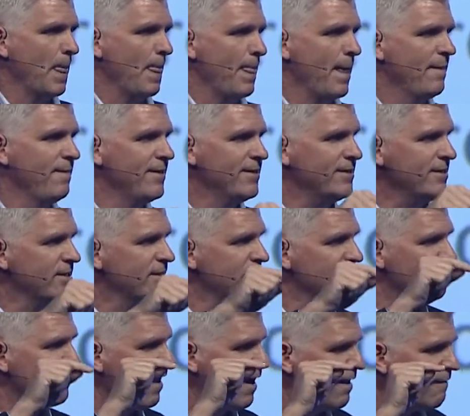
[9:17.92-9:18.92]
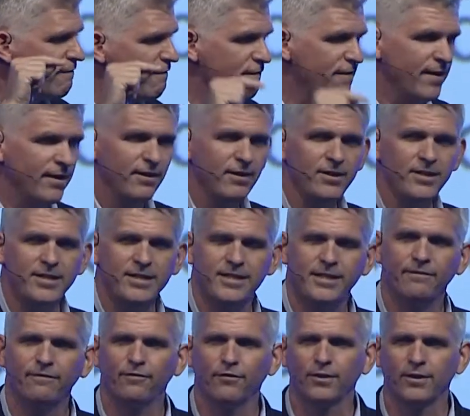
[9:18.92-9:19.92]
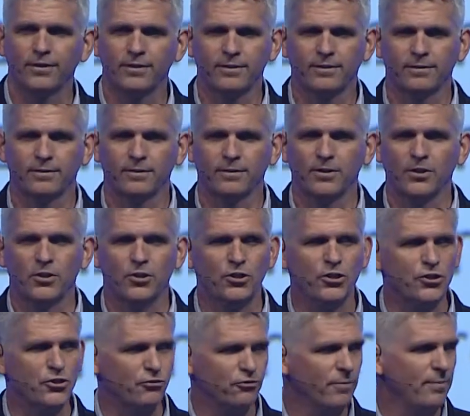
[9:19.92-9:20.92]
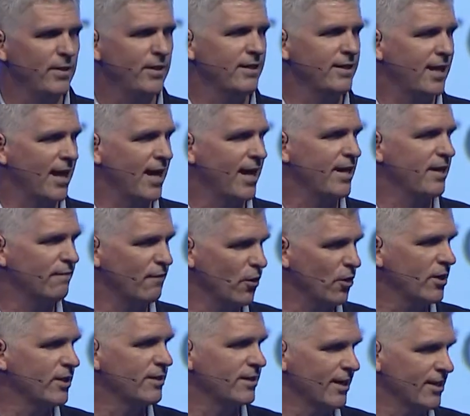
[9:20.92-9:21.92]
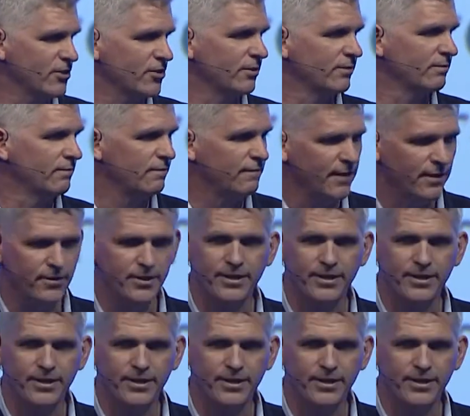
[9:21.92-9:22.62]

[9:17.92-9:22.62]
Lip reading: And this is a very different distributed kind of architecture, very